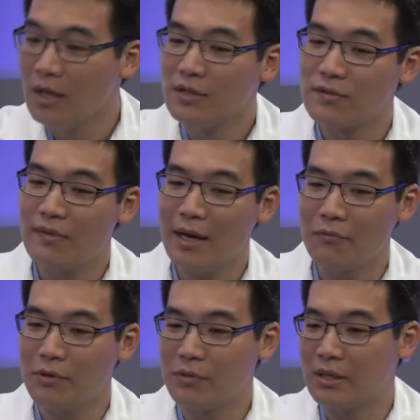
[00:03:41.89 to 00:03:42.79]
So that
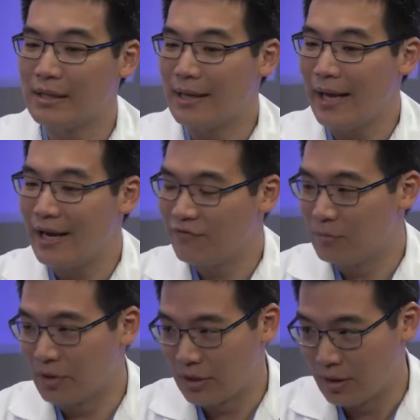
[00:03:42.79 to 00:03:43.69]
way we can get
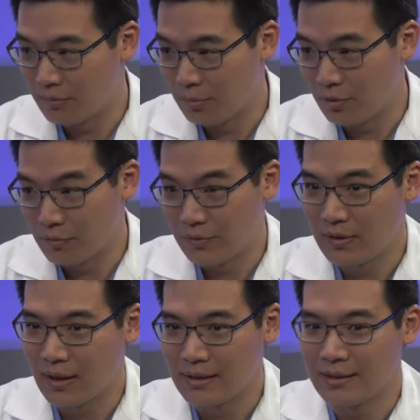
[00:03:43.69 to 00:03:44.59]
everybody on board with the
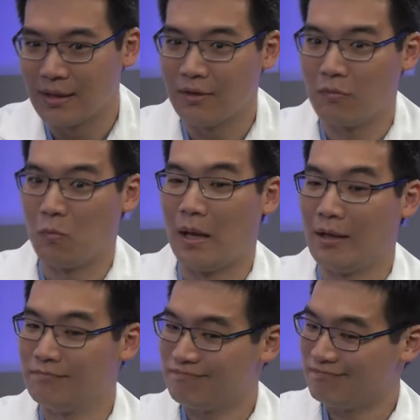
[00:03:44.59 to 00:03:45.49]
idea,
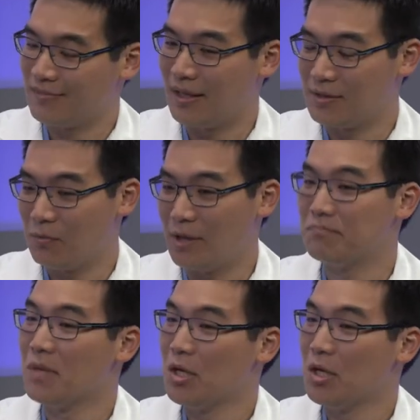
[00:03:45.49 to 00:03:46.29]
well, guess what?